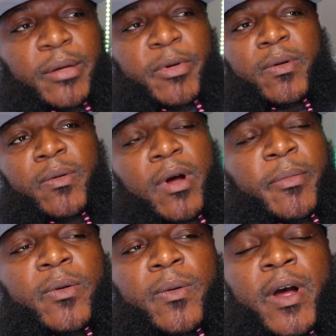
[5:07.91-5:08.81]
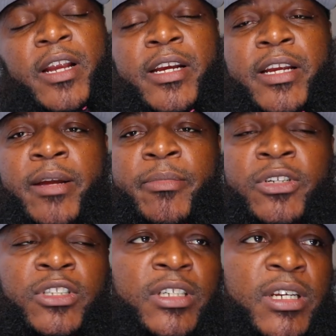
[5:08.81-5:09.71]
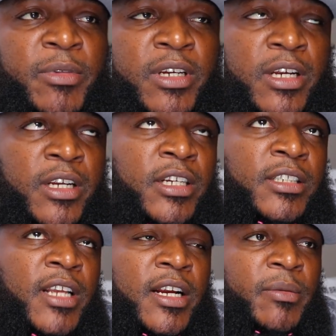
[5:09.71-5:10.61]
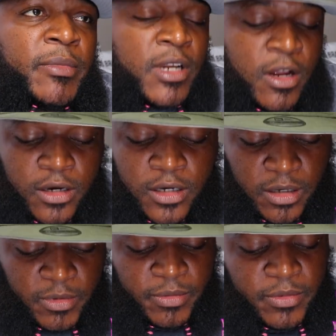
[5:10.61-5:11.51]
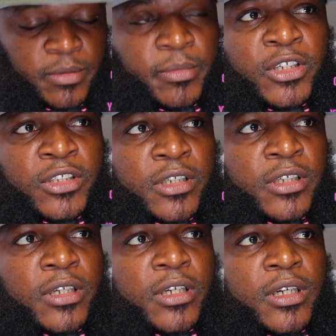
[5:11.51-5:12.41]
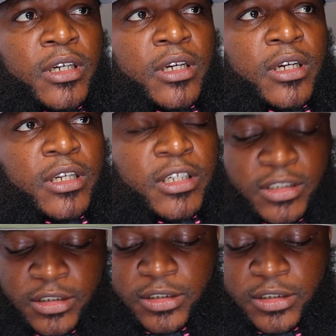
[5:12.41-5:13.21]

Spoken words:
I'm gonna rewind it again. But she, let me. He's talking. Hold on. Let me make sure. Listen.